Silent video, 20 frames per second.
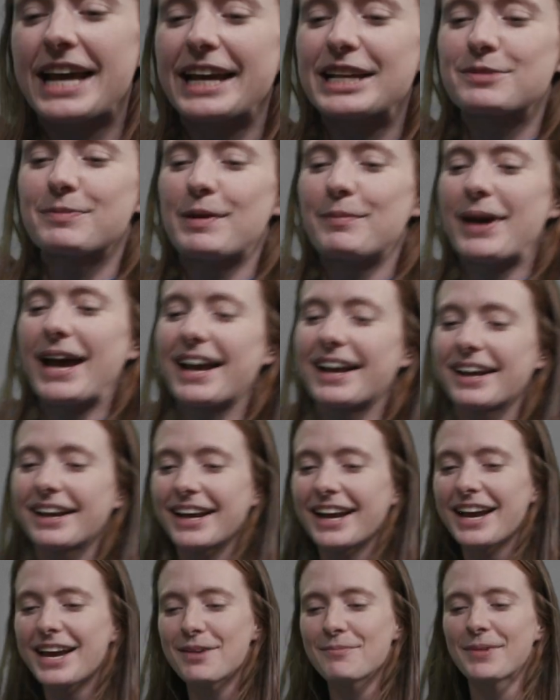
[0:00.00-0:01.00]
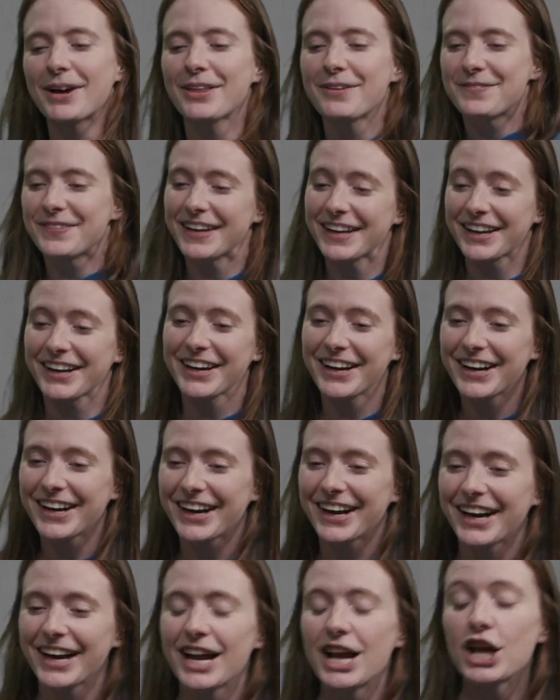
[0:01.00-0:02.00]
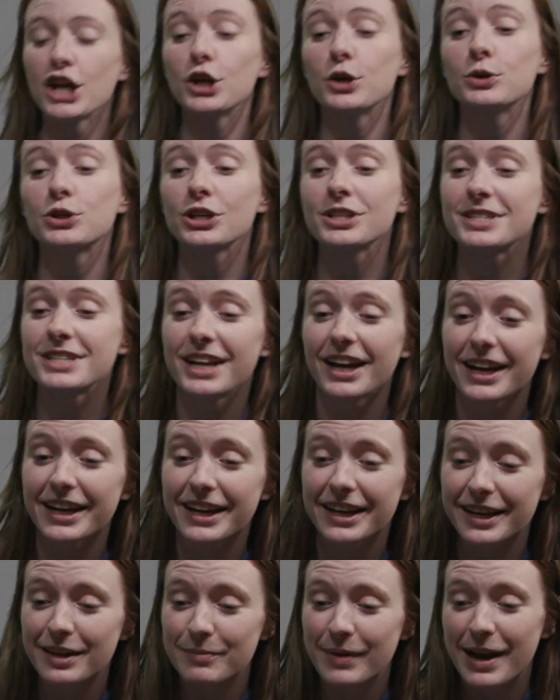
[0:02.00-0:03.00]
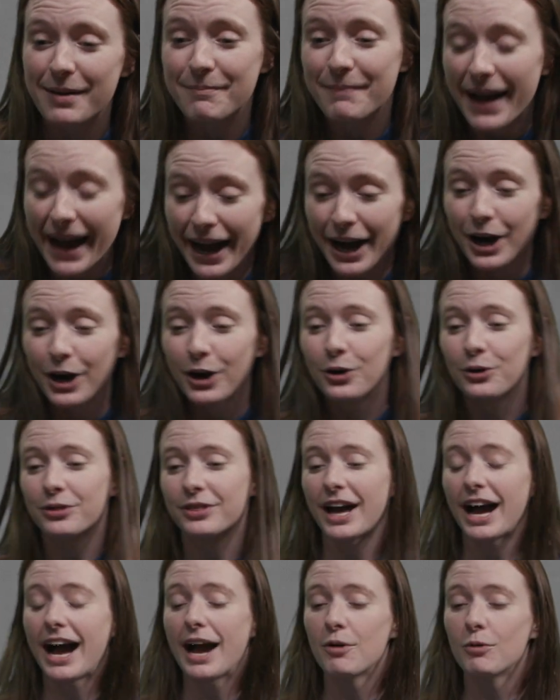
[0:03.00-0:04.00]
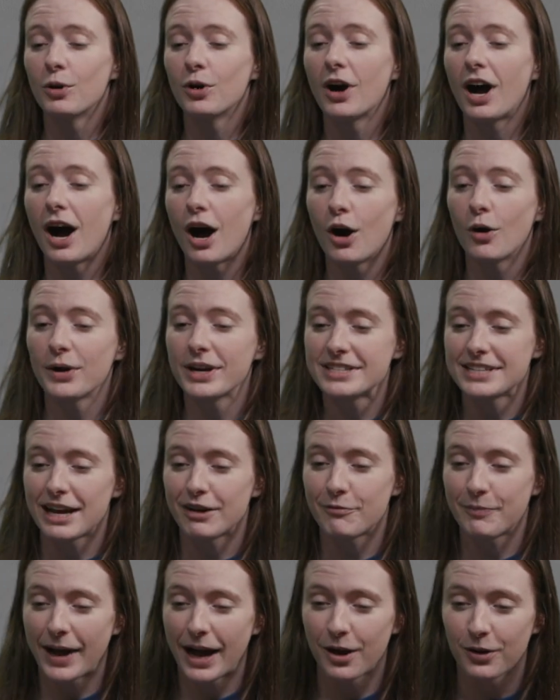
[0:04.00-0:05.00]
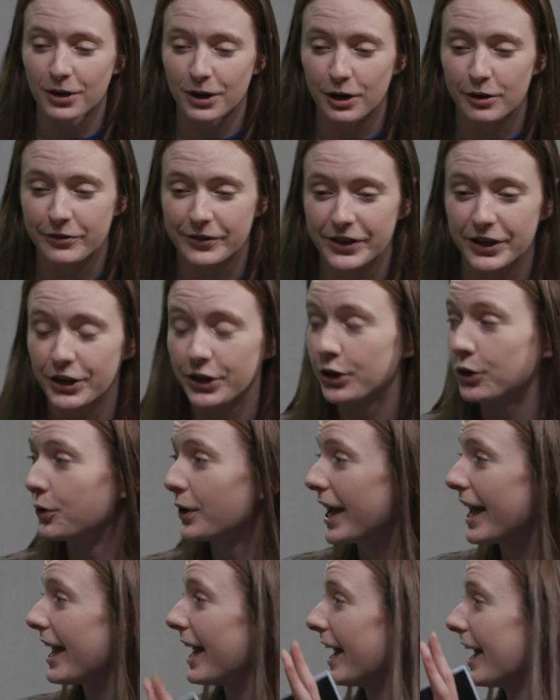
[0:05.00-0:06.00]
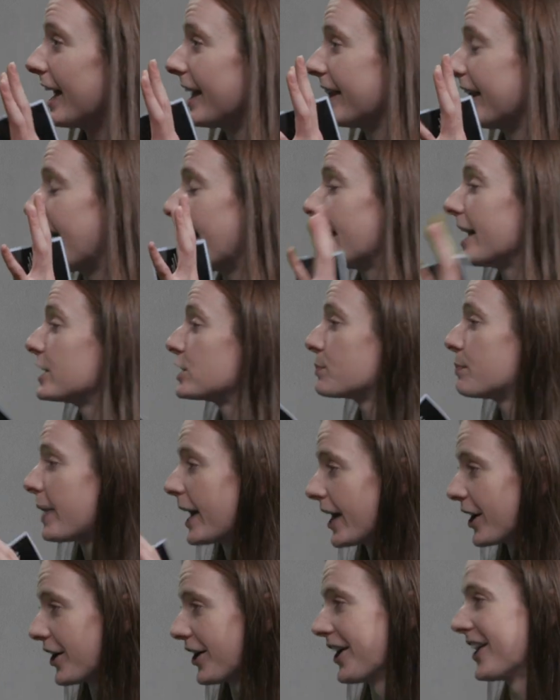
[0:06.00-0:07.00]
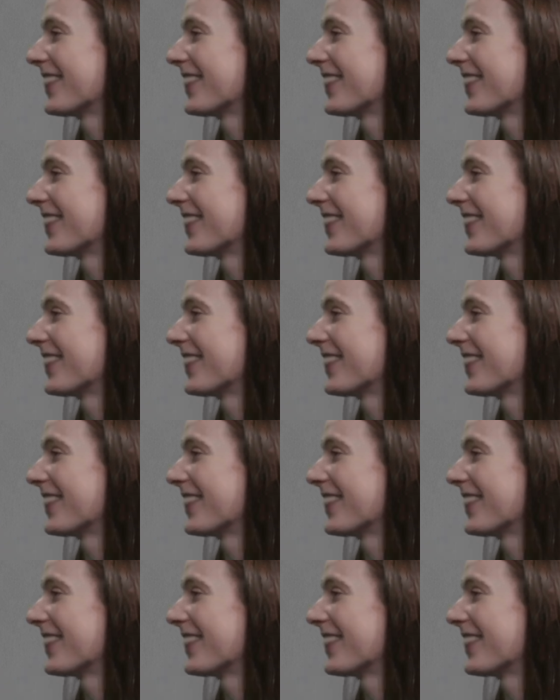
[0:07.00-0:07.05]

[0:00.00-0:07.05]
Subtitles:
text me back again, motherfucker. You just nutted in my mouth. I will always have power over you. And that is better